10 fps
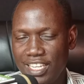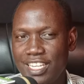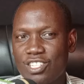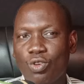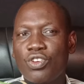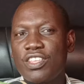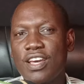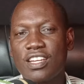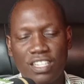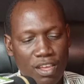It's only
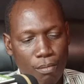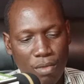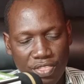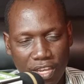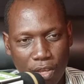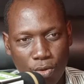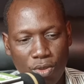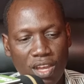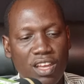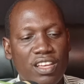that Martha
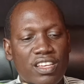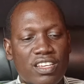Karua,